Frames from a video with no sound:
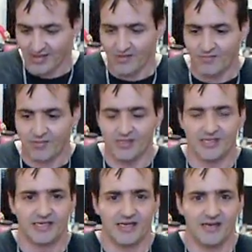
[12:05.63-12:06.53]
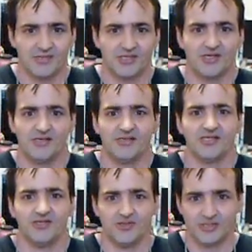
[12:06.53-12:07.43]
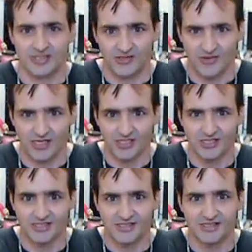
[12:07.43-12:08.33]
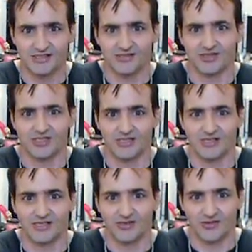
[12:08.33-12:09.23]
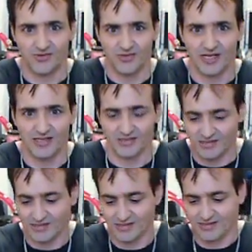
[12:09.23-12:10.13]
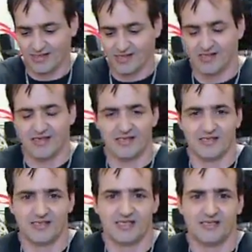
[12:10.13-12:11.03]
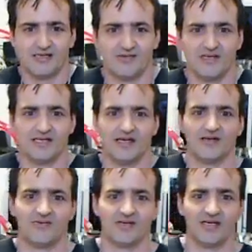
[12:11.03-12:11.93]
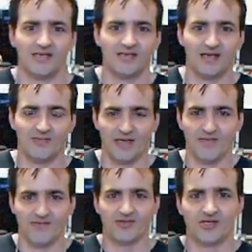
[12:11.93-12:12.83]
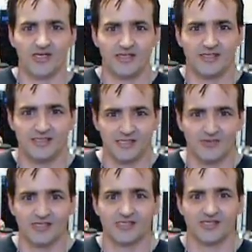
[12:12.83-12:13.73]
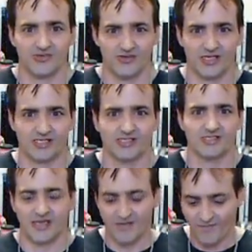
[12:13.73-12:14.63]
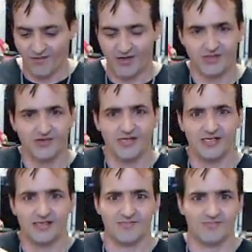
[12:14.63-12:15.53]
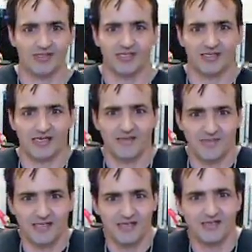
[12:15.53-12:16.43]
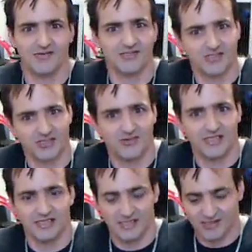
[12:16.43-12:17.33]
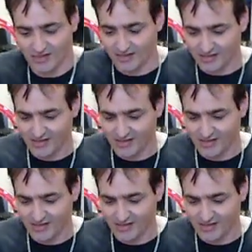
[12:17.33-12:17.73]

Putting the caps on, use the directions, or you're going to go through hell. I can tell you that right now. When I first got these, there was no directions. I fought trying to put the cap together and squeeze it on.